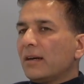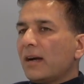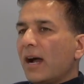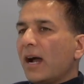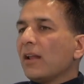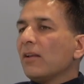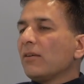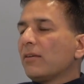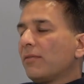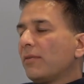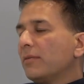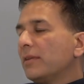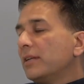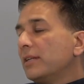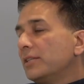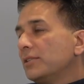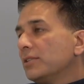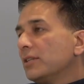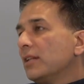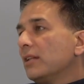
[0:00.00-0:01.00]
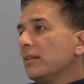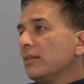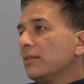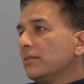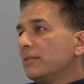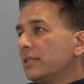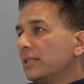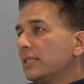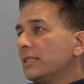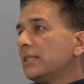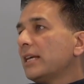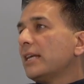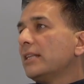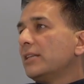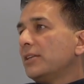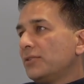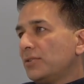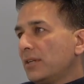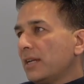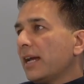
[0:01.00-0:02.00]
I look from the
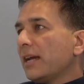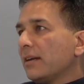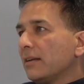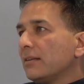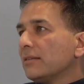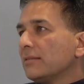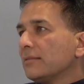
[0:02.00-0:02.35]
digitization angle.